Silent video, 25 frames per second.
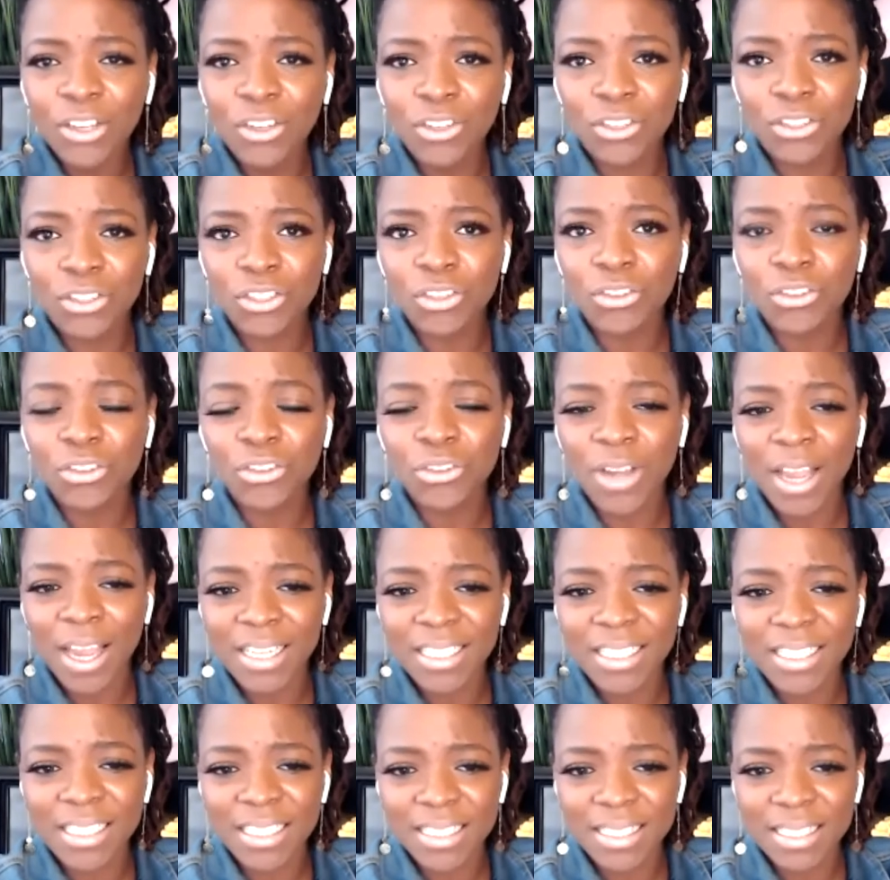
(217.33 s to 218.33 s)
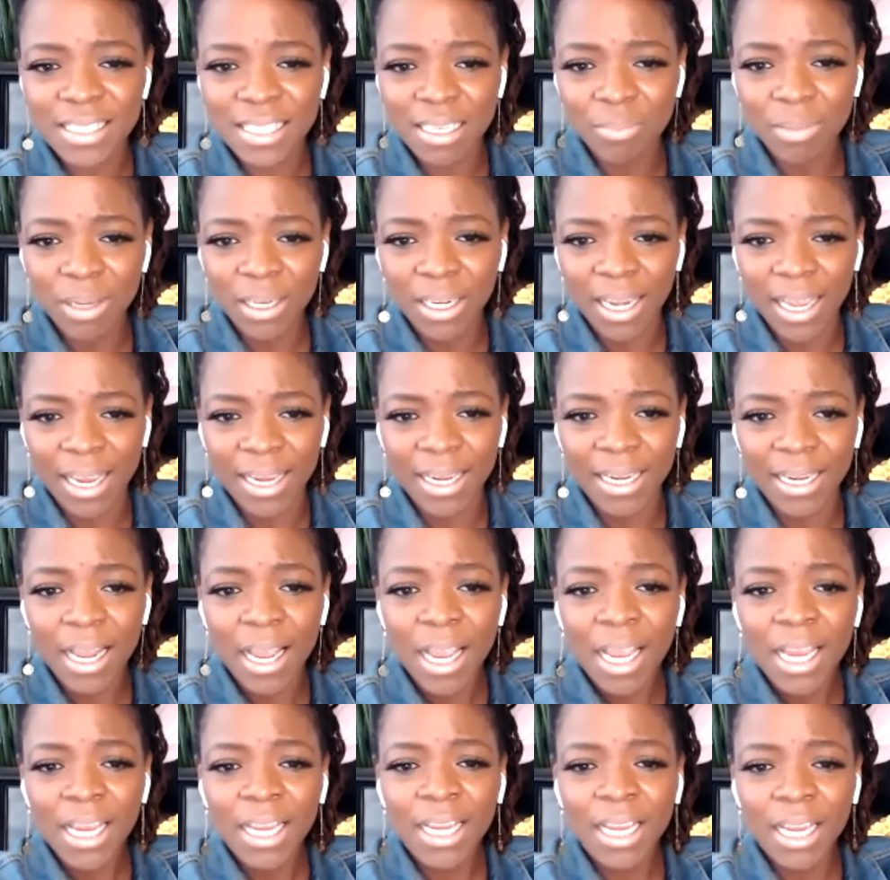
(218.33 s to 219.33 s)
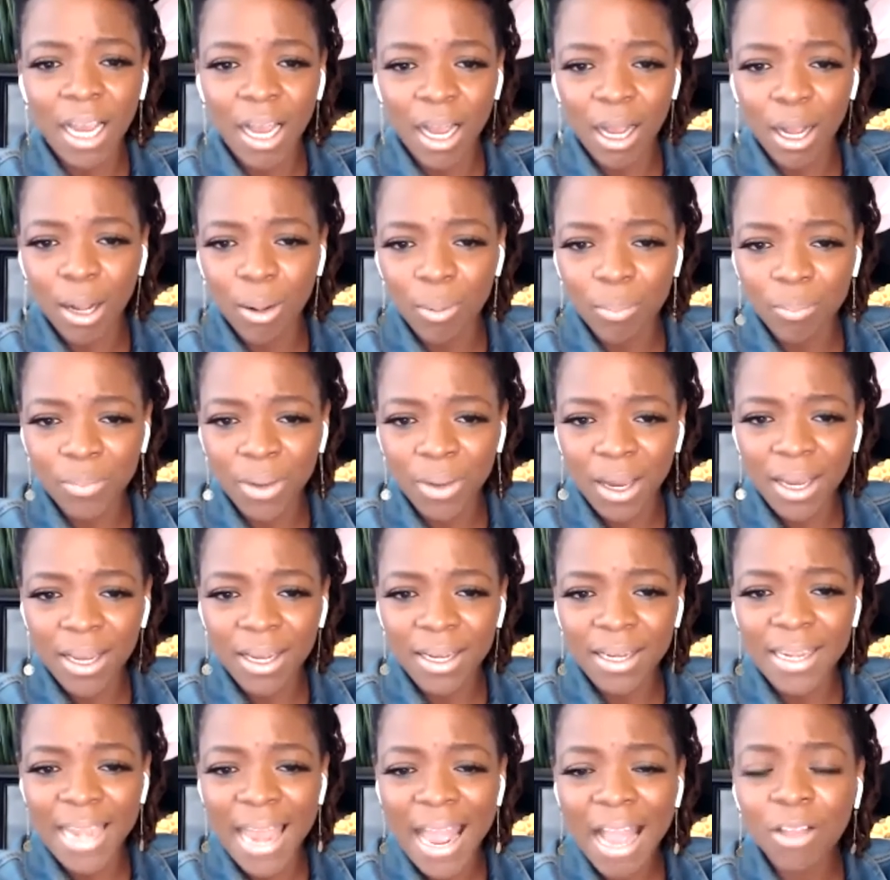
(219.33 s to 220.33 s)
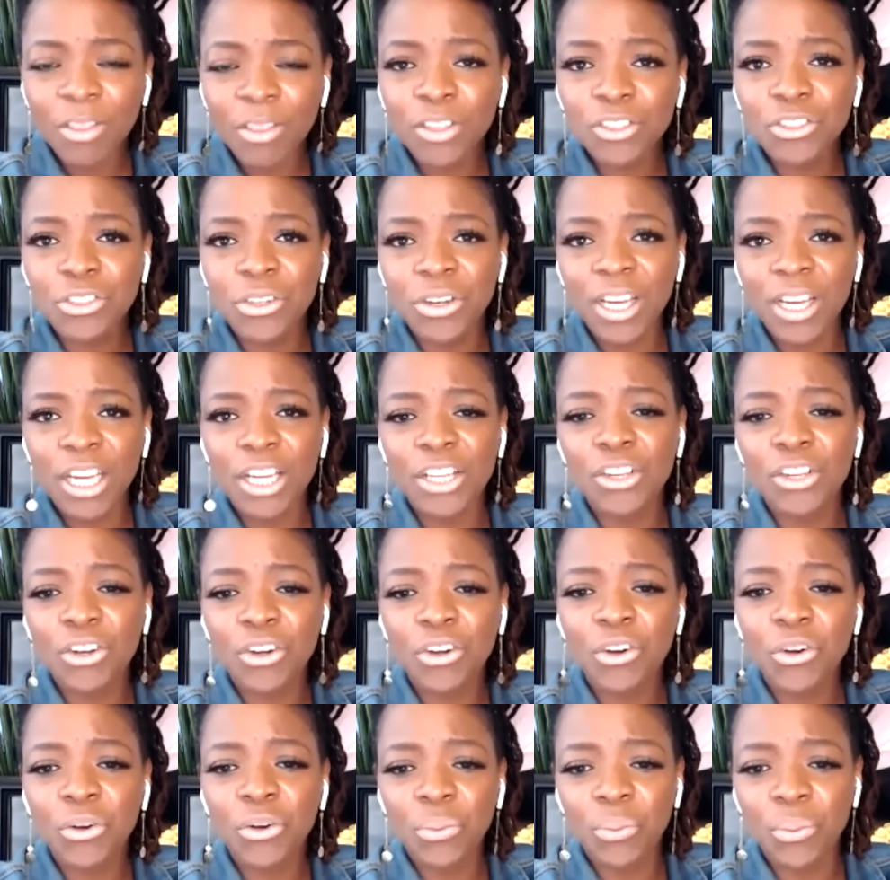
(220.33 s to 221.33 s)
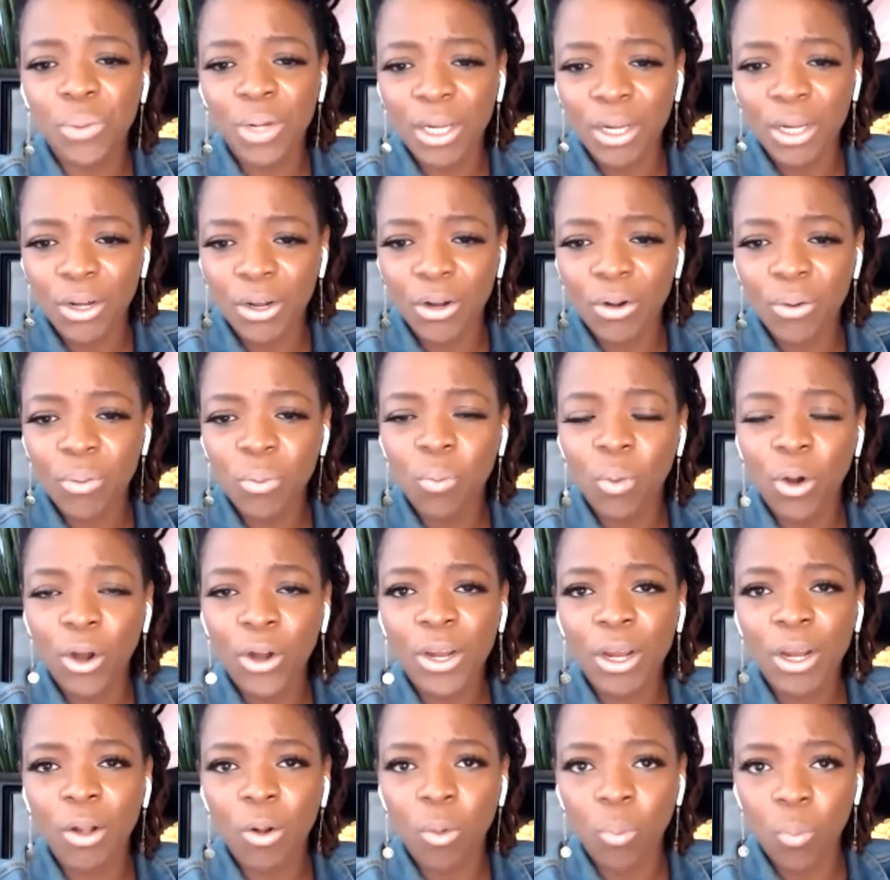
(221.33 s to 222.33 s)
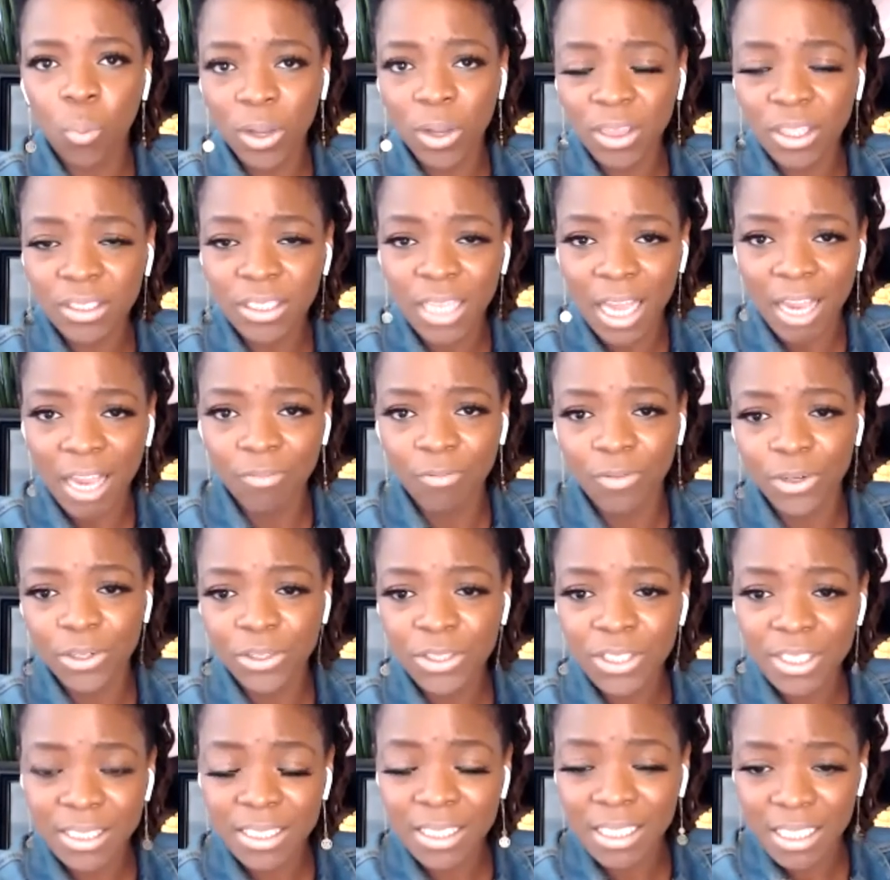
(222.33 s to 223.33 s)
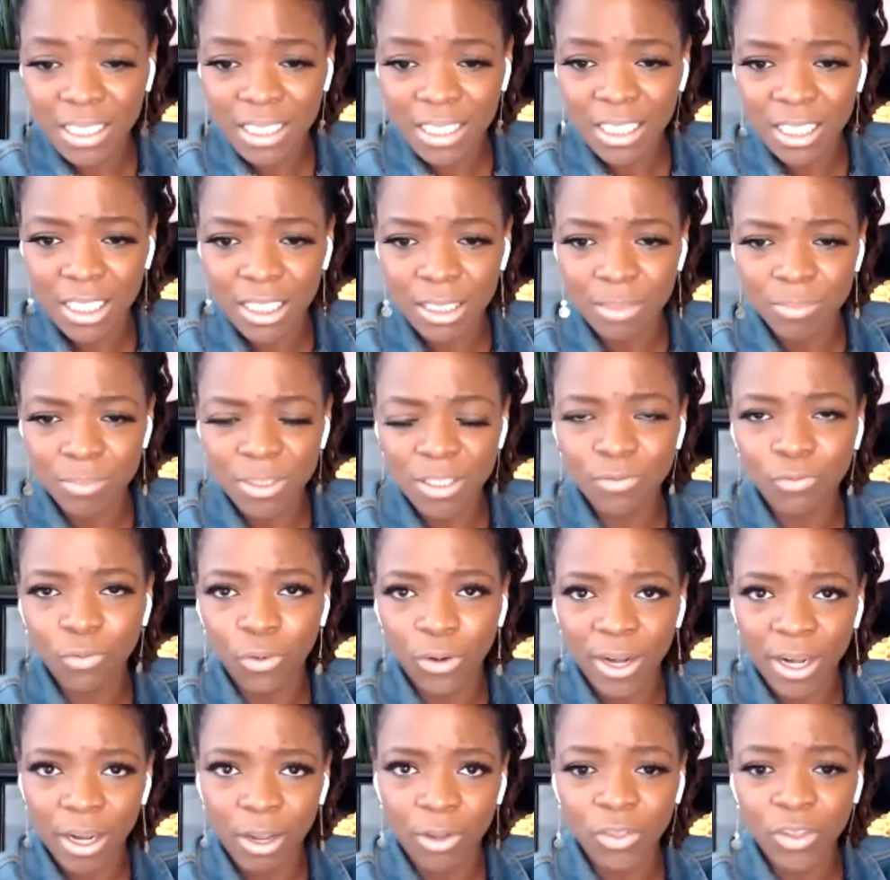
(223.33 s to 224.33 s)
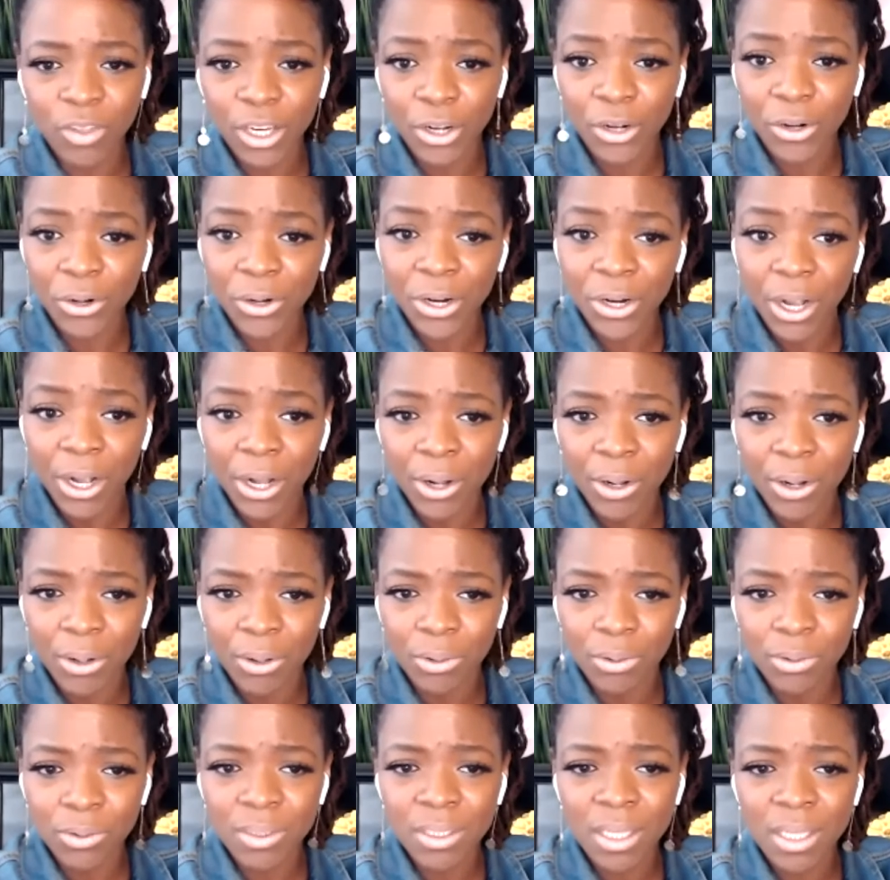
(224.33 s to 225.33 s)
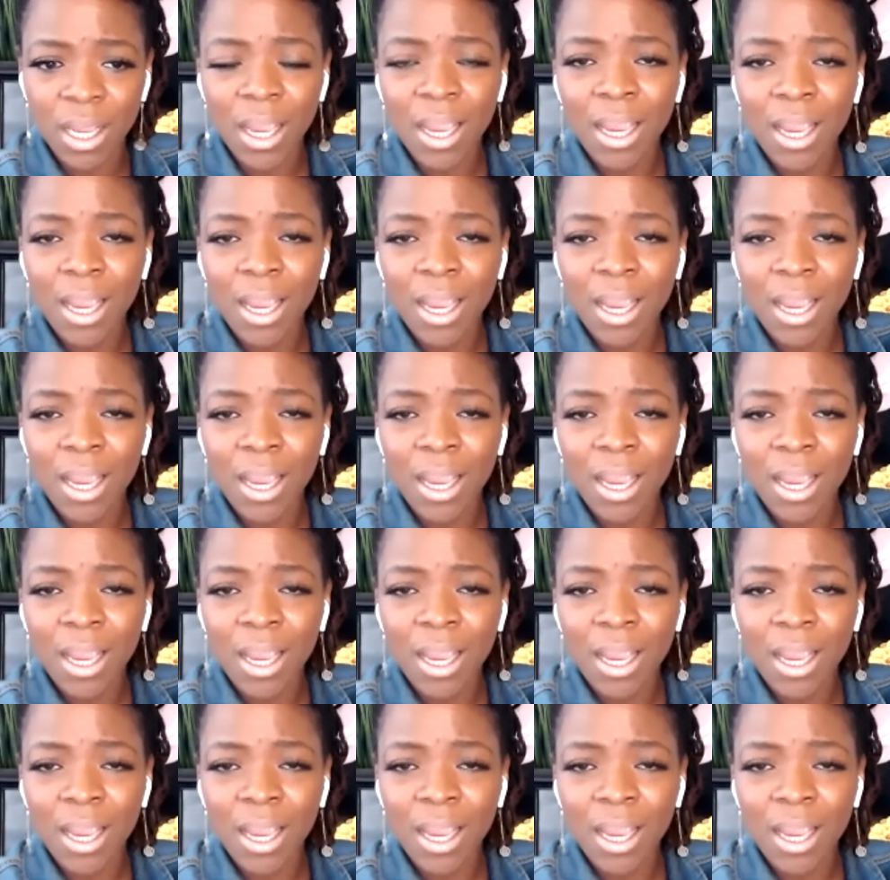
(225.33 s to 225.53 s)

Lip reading: So you had to assimilate. Now that you're in your career, working with diverse teams for healthcare goals,